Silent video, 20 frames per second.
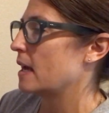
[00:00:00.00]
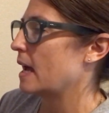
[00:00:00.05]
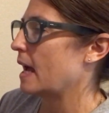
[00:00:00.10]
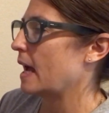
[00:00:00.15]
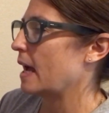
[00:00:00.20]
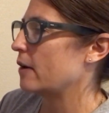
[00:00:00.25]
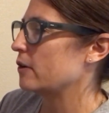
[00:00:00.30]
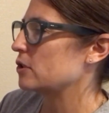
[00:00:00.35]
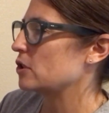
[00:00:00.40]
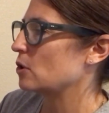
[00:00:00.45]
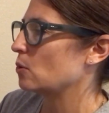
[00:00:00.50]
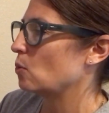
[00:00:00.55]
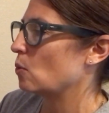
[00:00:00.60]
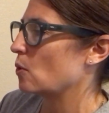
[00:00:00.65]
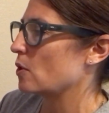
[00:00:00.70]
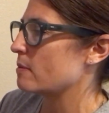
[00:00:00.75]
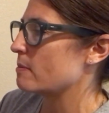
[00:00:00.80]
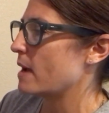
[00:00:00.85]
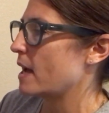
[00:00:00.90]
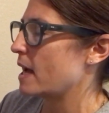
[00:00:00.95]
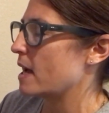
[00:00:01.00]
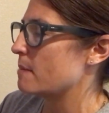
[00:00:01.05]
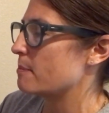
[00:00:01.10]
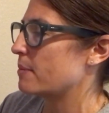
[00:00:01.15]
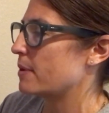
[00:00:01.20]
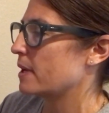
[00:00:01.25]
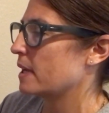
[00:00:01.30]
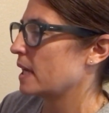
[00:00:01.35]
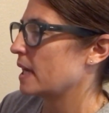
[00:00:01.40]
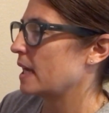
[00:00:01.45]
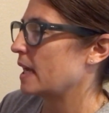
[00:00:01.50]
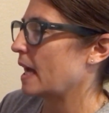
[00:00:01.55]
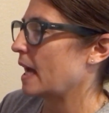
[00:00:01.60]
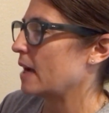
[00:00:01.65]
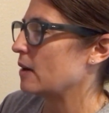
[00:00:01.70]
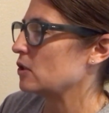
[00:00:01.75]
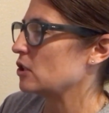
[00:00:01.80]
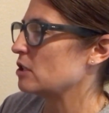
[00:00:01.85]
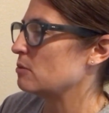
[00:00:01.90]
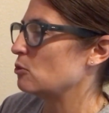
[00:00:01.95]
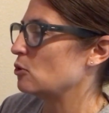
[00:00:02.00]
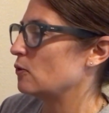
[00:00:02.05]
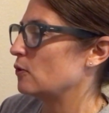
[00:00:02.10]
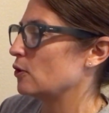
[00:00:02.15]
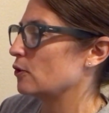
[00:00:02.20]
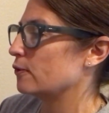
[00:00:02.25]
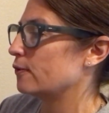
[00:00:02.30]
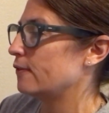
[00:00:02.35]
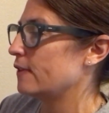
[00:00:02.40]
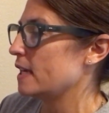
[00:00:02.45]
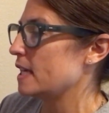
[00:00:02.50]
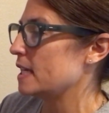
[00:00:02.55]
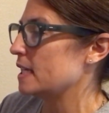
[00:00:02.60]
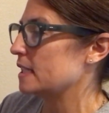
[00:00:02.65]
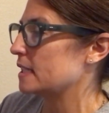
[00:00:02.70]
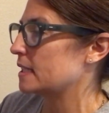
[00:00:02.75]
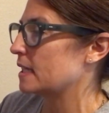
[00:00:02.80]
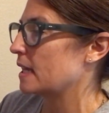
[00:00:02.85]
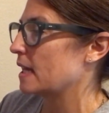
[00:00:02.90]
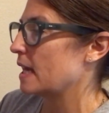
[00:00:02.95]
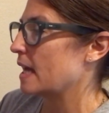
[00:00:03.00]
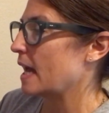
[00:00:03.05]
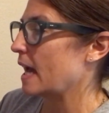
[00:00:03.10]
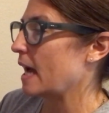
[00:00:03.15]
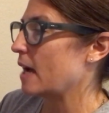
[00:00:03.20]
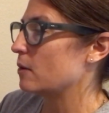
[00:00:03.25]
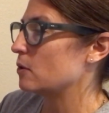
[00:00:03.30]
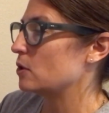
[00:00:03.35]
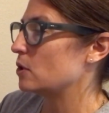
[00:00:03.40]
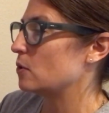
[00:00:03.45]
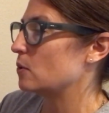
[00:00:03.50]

how to warm up, how to move your feet, how to